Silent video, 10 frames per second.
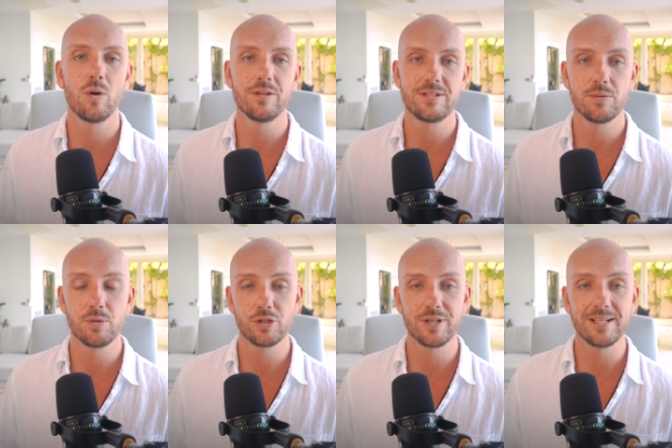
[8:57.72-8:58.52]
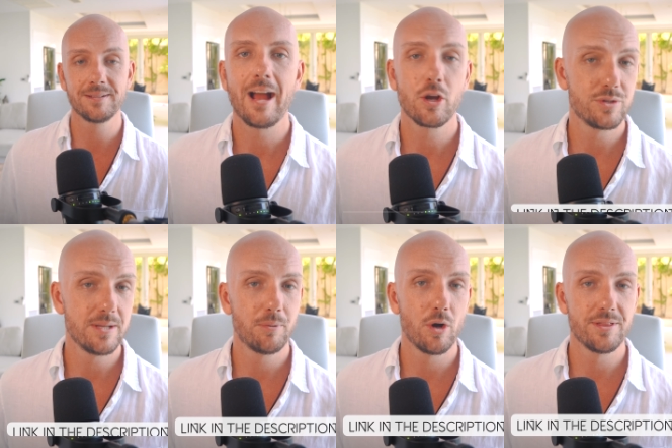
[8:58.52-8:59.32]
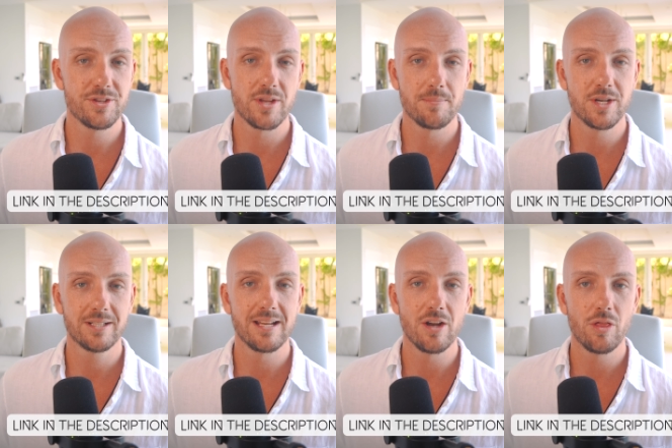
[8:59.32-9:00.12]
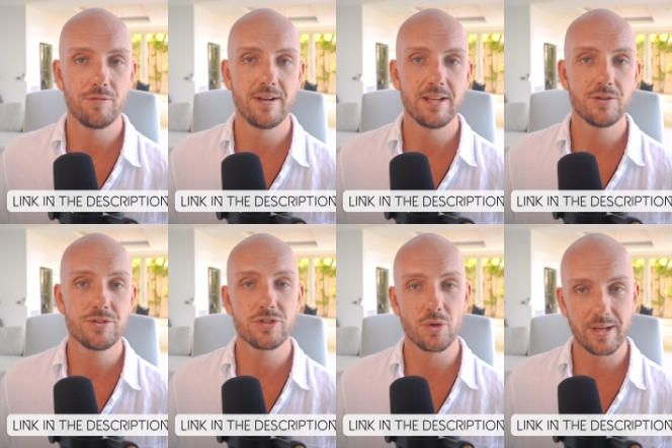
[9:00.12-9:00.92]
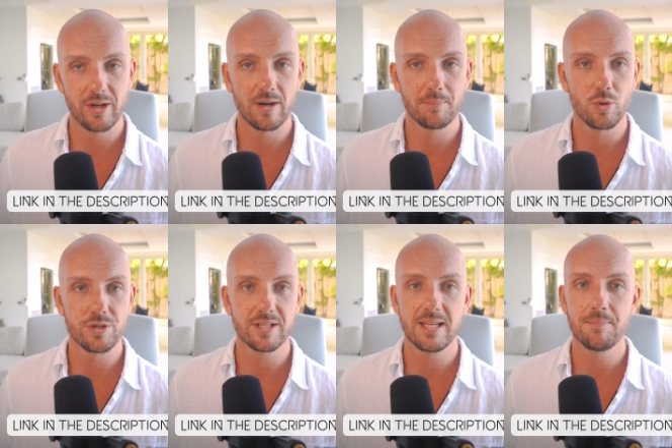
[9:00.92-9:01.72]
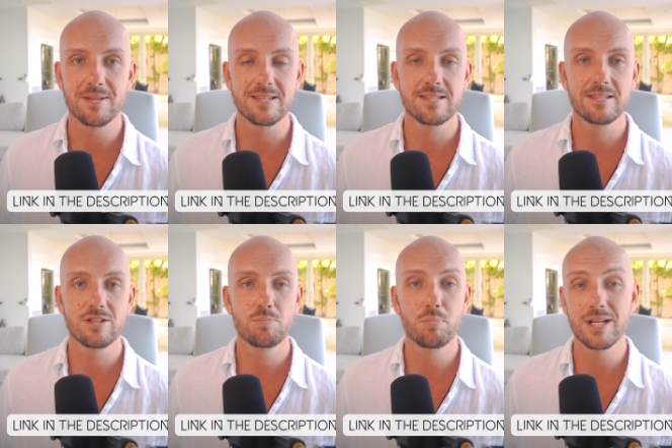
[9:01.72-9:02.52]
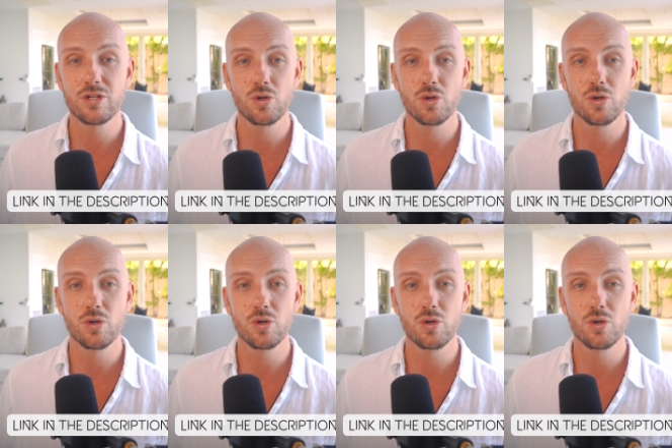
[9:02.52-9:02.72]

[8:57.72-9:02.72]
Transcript: quality retreat. I go deeper on this subject in other videos, so here I'm going to keep this pretty